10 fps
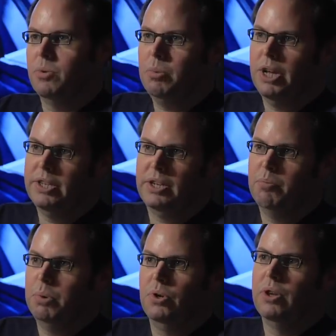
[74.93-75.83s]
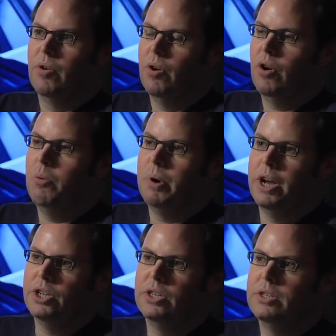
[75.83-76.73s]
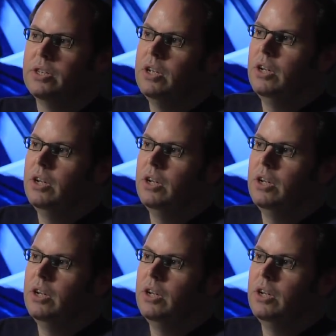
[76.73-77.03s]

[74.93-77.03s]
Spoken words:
when players can build their own combinations